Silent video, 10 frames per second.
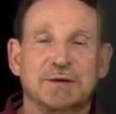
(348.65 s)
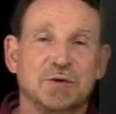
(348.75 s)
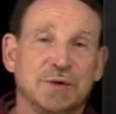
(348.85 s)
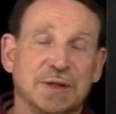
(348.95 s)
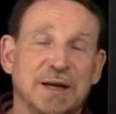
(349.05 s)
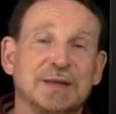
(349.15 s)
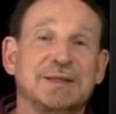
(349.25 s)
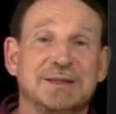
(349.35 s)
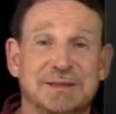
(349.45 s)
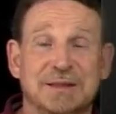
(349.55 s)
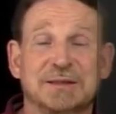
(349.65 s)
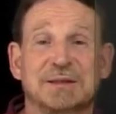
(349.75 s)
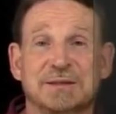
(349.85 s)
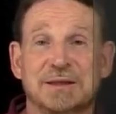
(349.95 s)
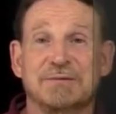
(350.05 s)
during the
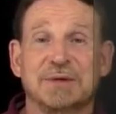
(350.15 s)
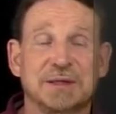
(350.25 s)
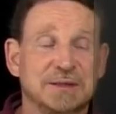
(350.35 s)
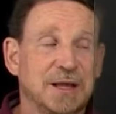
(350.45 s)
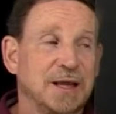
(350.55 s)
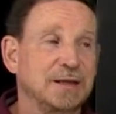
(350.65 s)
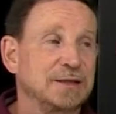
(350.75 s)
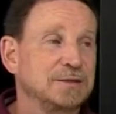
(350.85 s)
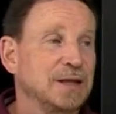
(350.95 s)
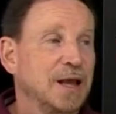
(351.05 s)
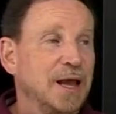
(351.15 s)
1960s, 70s, 80s.